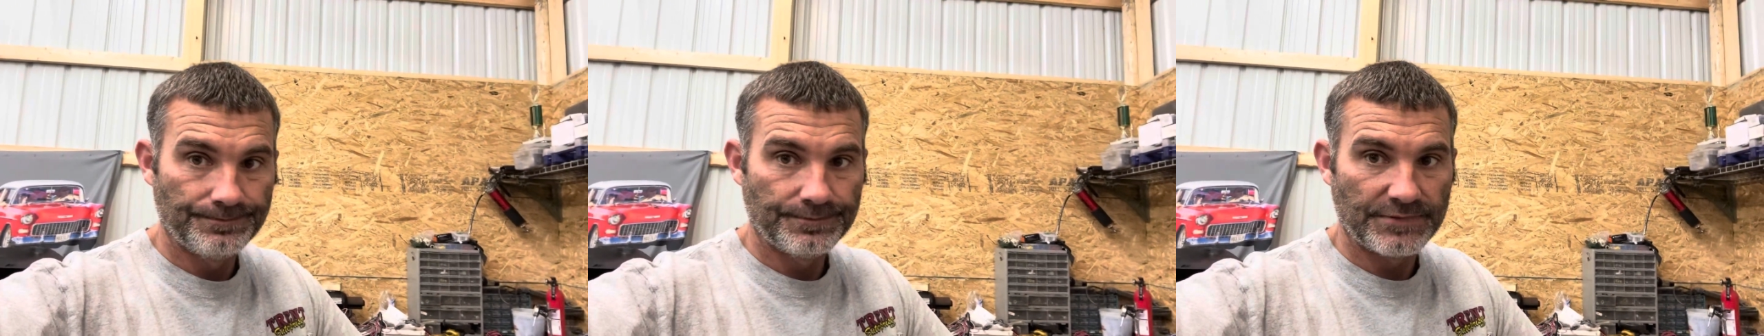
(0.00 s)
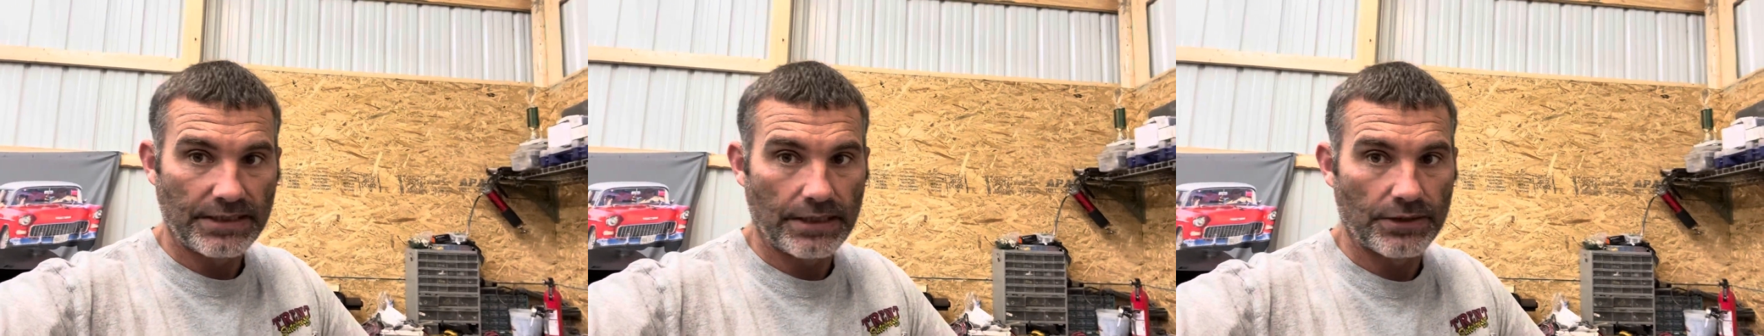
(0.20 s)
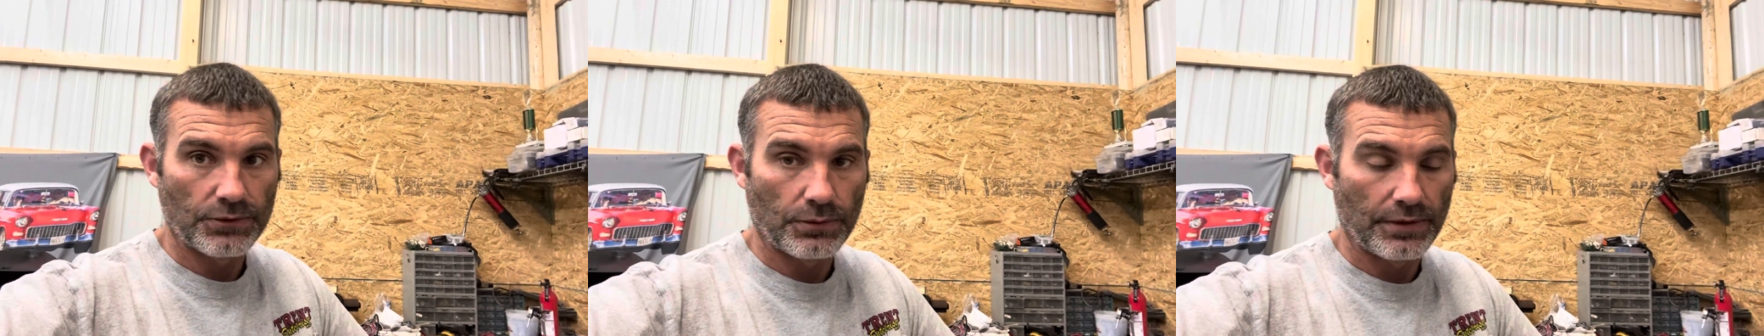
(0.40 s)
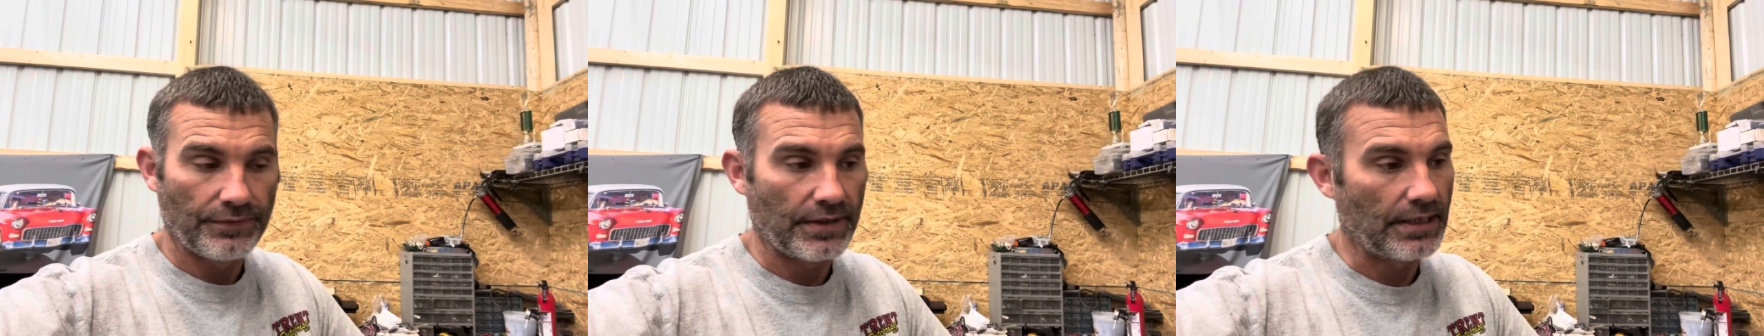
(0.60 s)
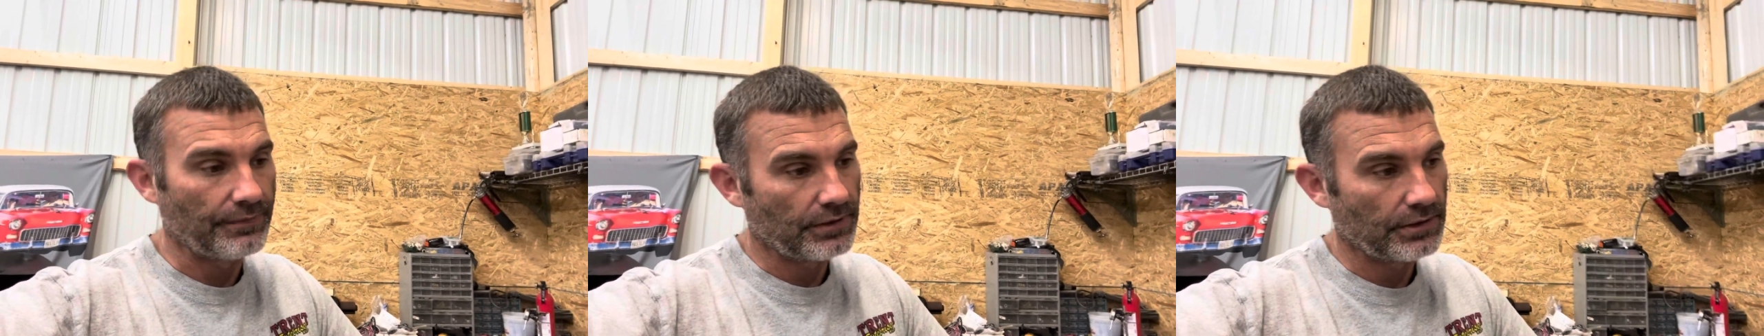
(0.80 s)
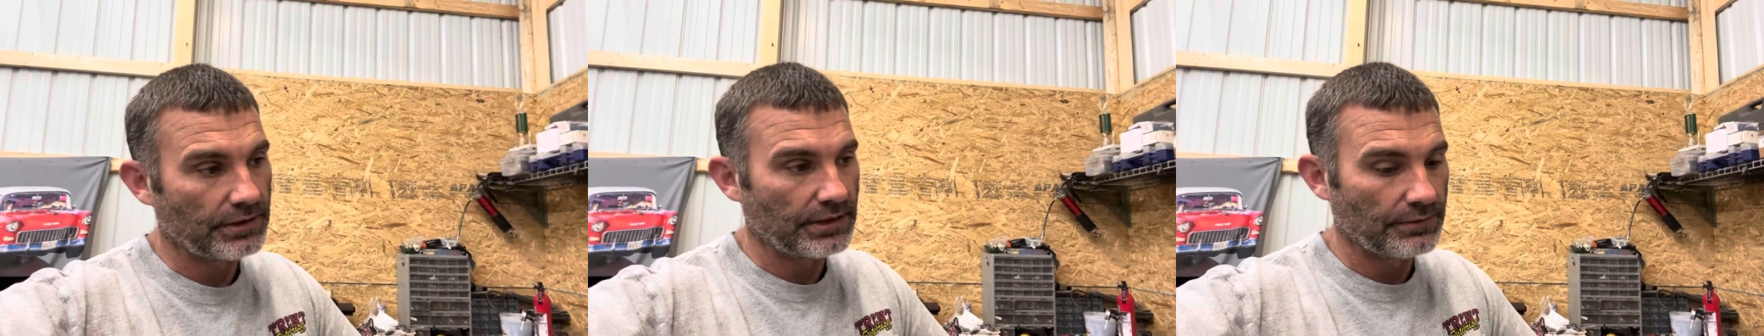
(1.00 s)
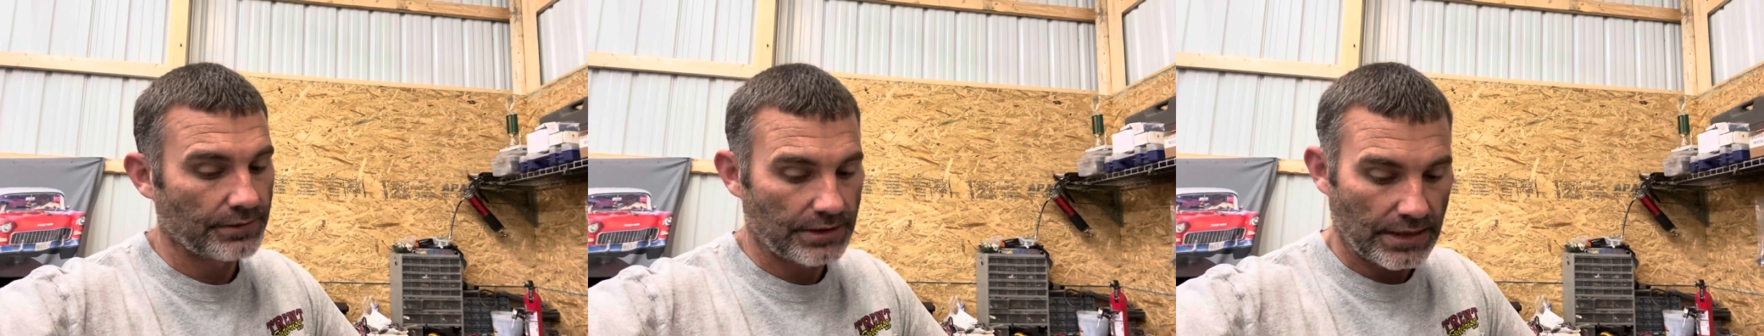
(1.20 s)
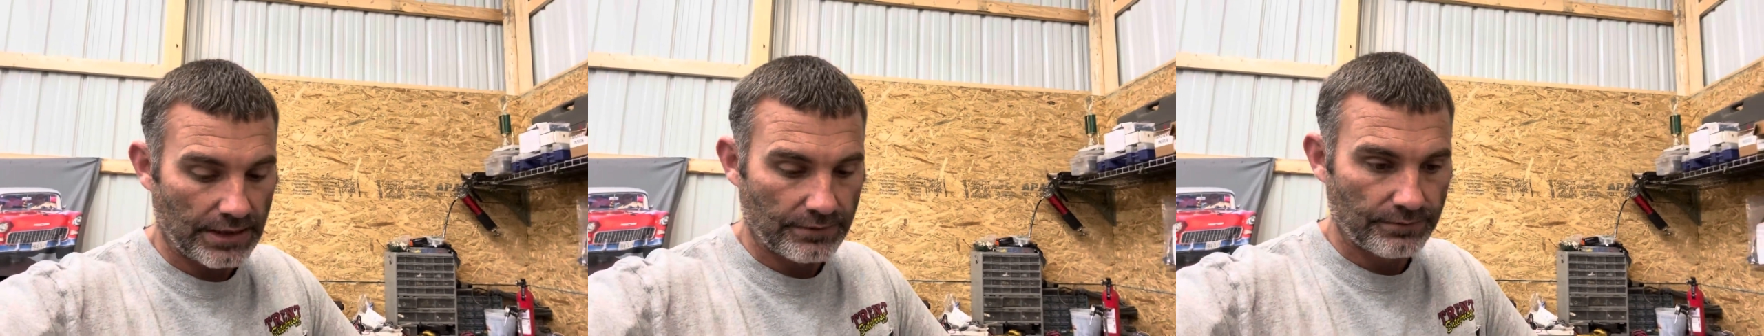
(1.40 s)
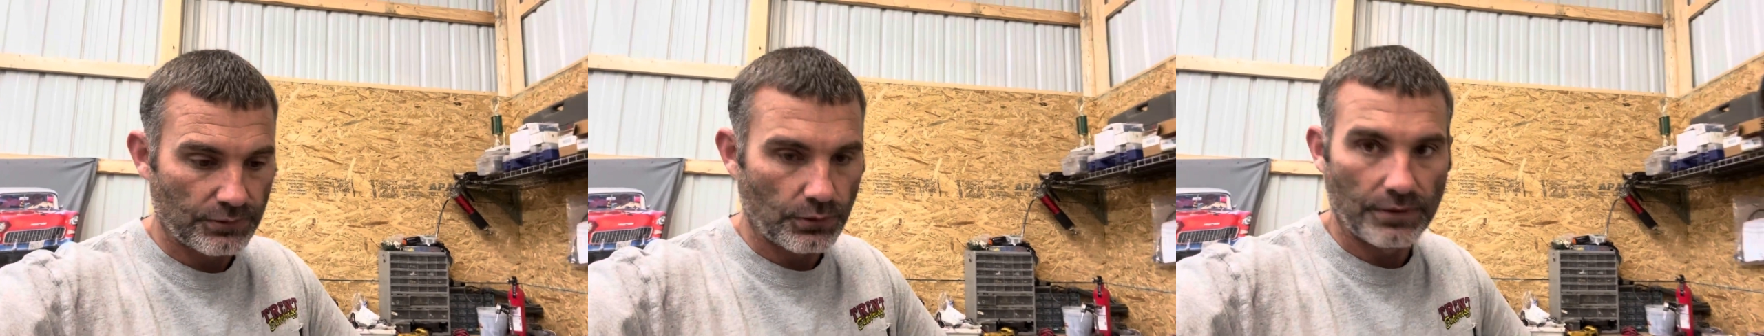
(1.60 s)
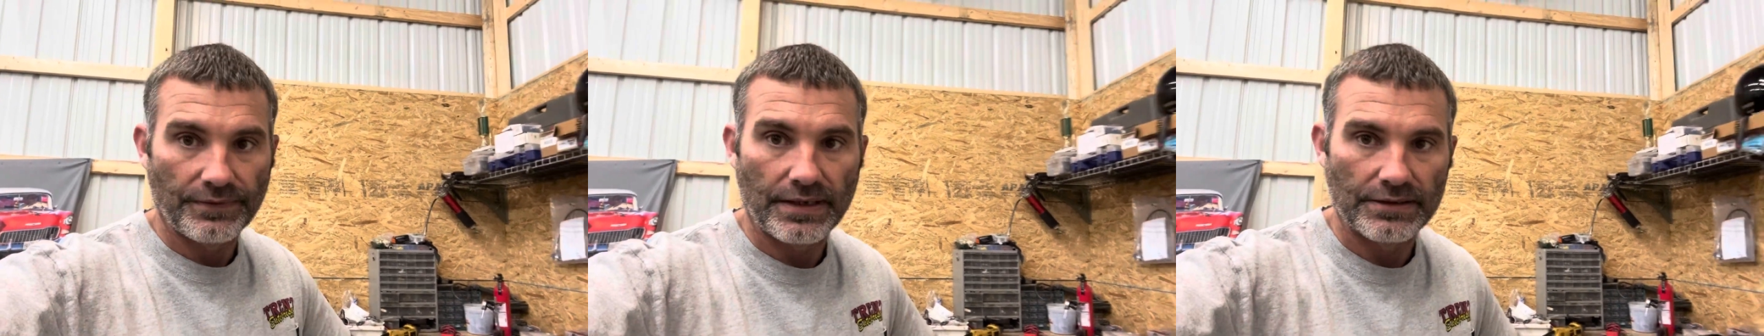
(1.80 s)
10 to 25. Could deal with 10.
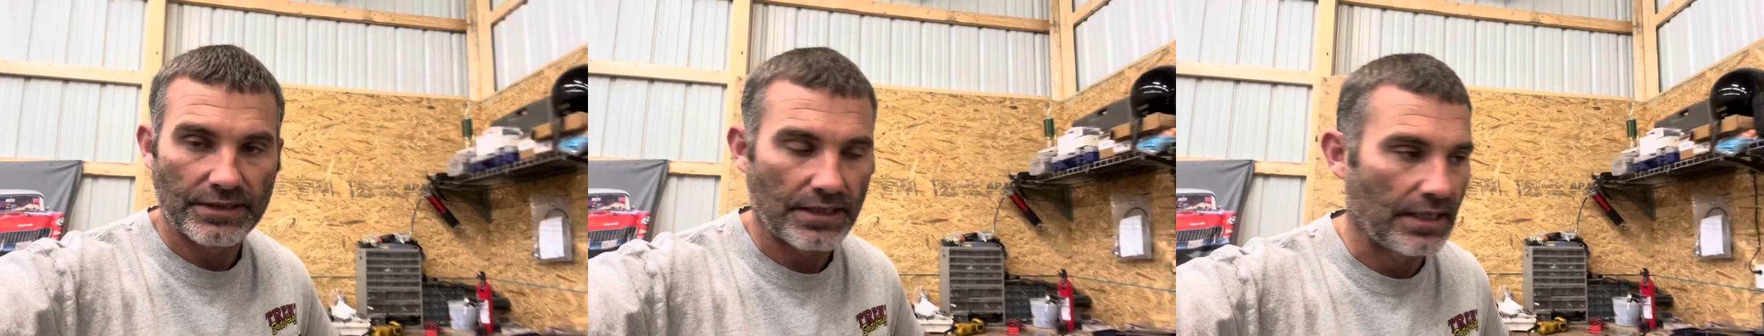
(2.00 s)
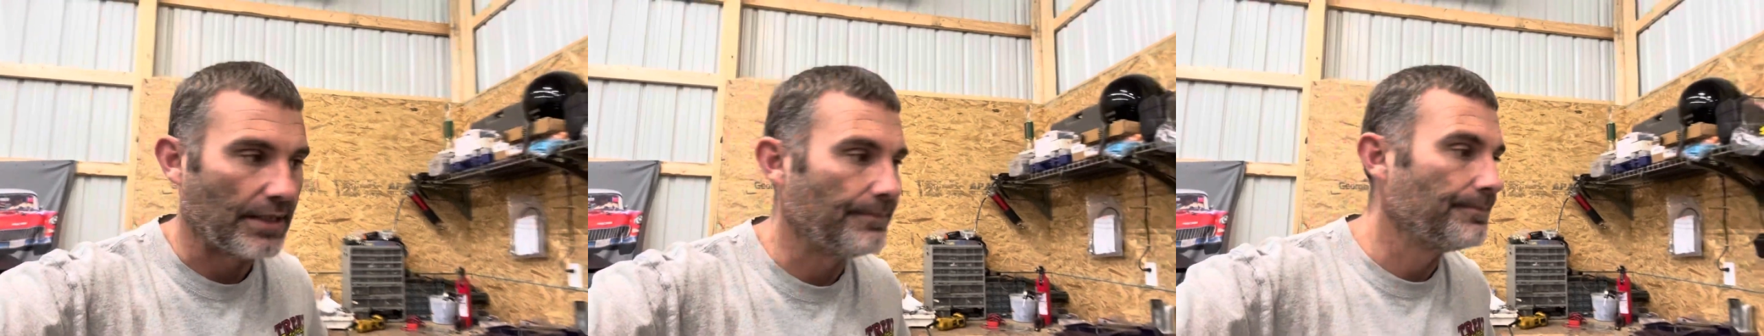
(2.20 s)
25 is high.